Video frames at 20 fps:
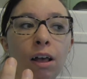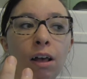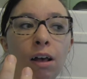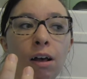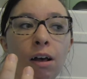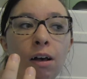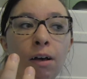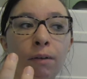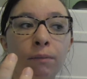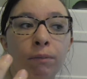
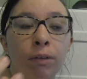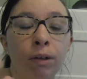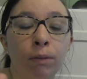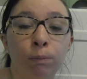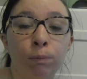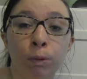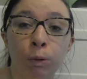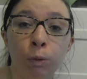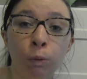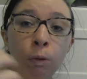um,
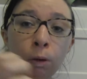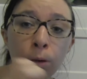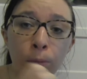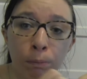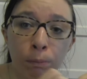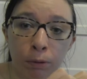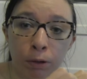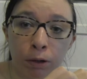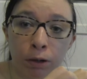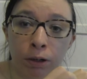
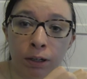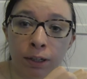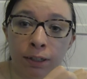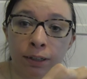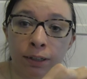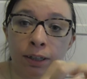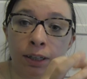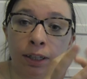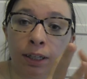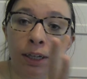absorber,
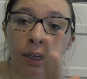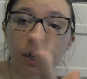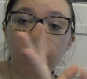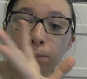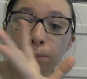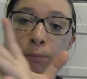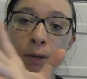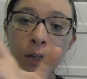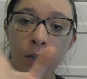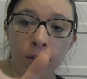it's a heat
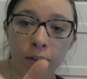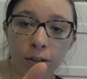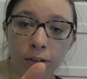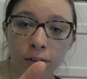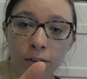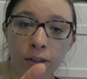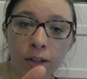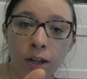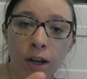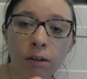emitter.
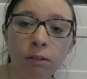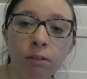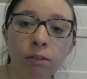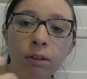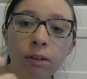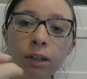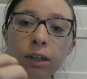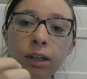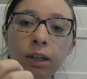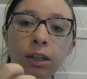So not
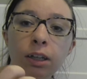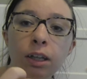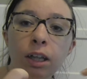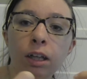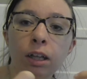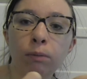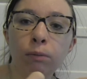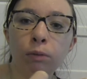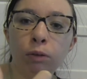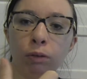only does
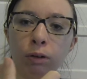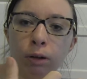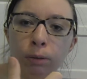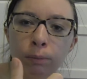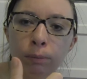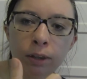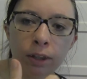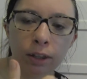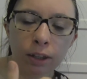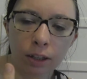like
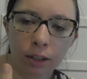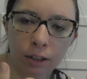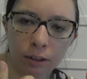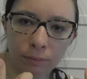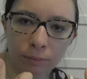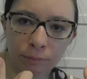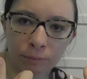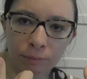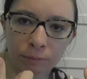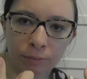absorb
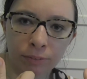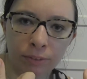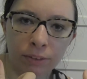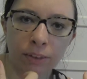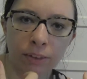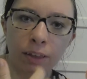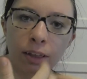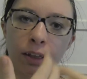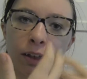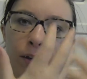heat,
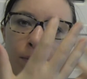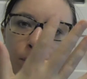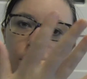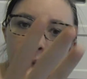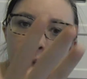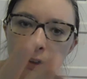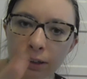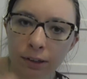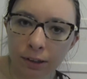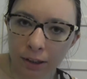it
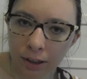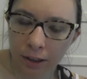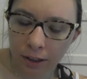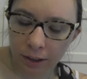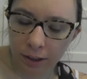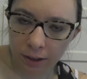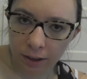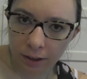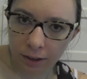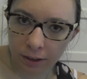emits
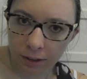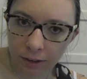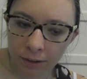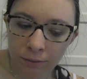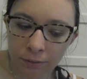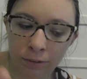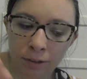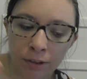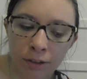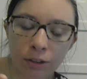heat.
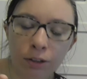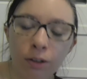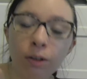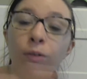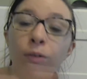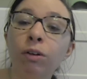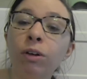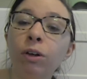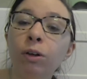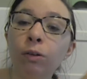
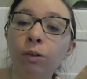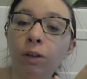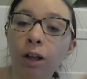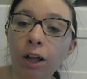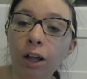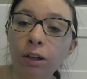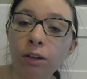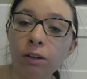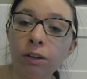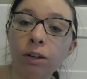So when you
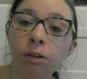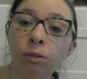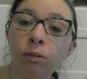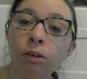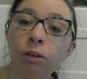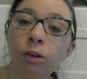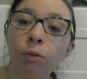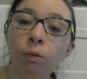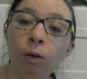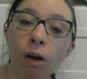that's so
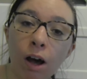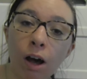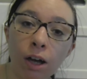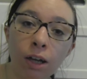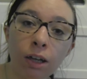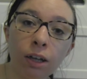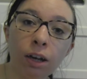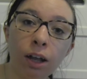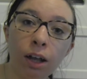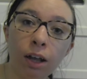when you're
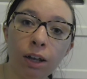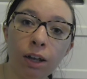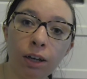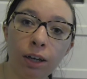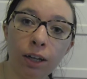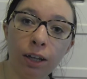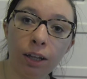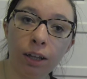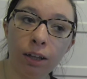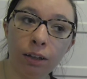walking on
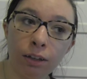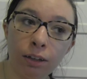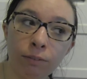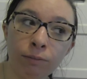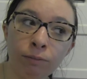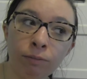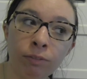it,